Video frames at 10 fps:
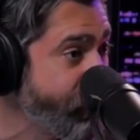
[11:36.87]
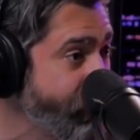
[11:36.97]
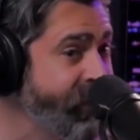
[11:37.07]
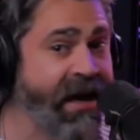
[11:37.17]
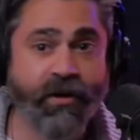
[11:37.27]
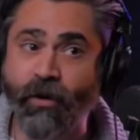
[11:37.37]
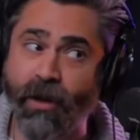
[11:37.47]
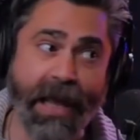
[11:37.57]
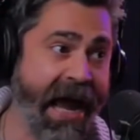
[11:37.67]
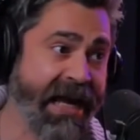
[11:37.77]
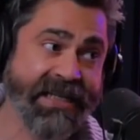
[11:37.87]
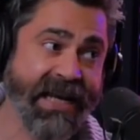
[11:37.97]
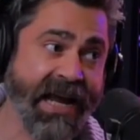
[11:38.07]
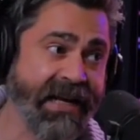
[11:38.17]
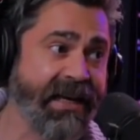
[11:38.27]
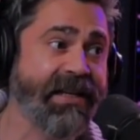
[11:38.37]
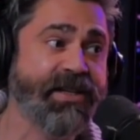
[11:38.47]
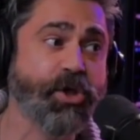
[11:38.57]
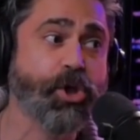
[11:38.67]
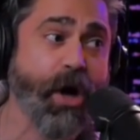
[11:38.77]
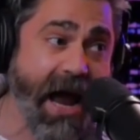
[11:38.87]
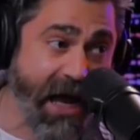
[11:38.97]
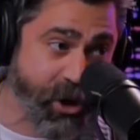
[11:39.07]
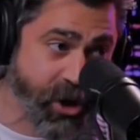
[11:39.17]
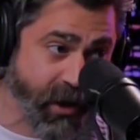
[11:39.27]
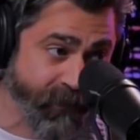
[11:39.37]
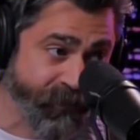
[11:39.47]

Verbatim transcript: That whole accent is trash.